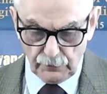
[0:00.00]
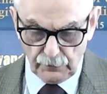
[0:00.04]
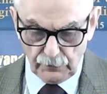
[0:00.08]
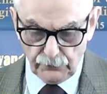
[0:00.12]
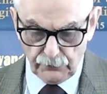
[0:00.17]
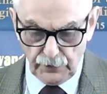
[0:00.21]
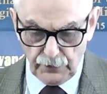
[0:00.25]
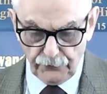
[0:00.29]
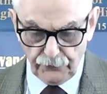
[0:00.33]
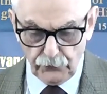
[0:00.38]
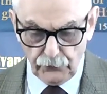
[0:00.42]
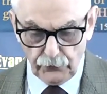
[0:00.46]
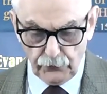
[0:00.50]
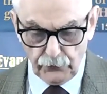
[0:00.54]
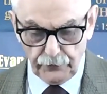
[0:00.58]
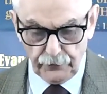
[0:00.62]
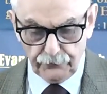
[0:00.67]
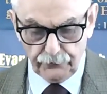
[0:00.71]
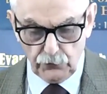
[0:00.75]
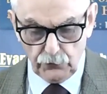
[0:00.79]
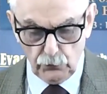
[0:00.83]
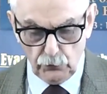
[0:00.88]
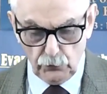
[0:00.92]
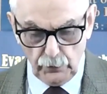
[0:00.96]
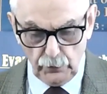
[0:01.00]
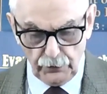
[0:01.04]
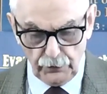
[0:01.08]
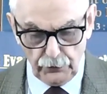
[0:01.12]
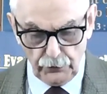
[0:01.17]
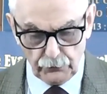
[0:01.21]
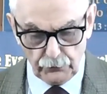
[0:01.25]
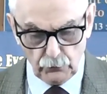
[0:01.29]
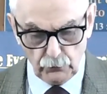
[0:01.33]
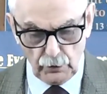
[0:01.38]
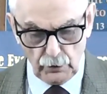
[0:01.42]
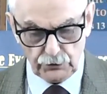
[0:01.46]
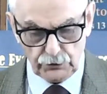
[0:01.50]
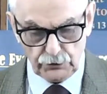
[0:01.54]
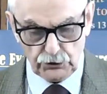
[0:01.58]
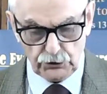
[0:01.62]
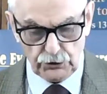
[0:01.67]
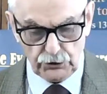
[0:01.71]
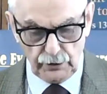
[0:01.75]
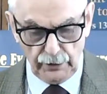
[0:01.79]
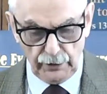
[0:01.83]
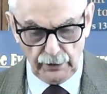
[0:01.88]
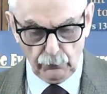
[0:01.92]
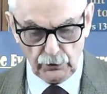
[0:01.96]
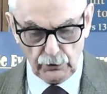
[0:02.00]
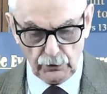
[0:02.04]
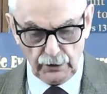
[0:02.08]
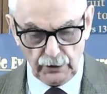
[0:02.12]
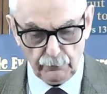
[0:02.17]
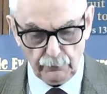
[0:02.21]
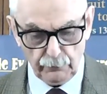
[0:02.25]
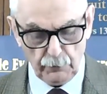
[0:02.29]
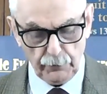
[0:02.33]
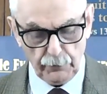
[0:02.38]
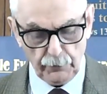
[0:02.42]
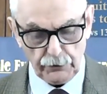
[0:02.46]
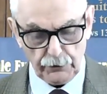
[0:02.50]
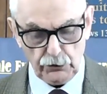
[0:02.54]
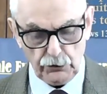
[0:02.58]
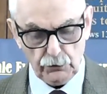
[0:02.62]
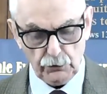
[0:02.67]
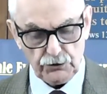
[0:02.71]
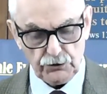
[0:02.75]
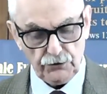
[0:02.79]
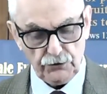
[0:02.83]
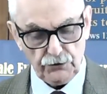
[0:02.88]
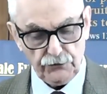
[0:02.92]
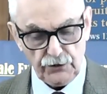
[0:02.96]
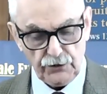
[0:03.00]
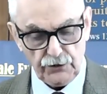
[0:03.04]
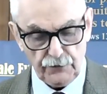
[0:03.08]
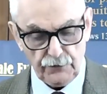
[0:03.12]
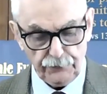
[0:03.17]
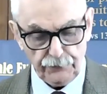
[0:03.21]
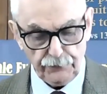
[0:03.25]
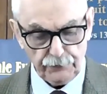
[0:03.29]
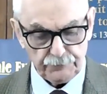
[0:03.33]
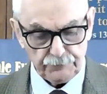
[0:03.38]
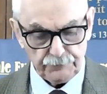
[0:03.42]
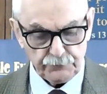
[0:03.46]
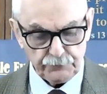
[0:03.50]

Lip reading: Therefore, if you will not watch, I will come upon you as a thief,